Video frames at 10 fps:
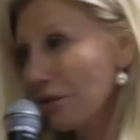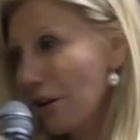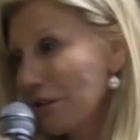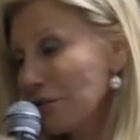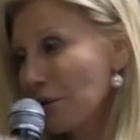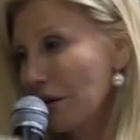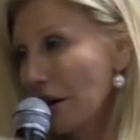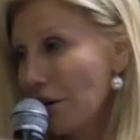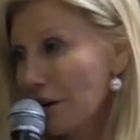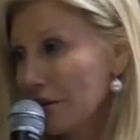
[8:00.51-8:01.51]
going to one
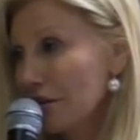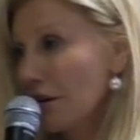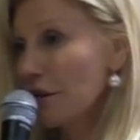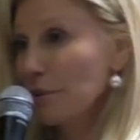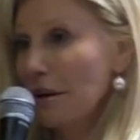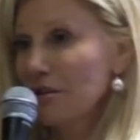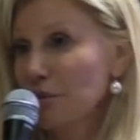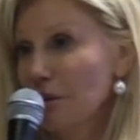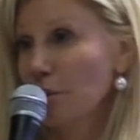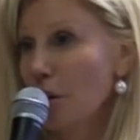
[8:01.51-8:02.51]
area. It's the only place
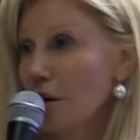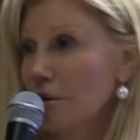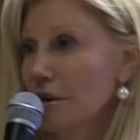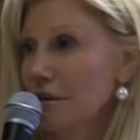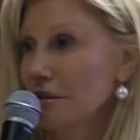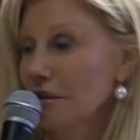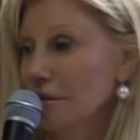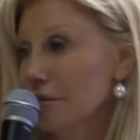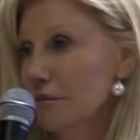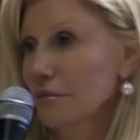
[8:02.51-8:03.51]
where the water is, so.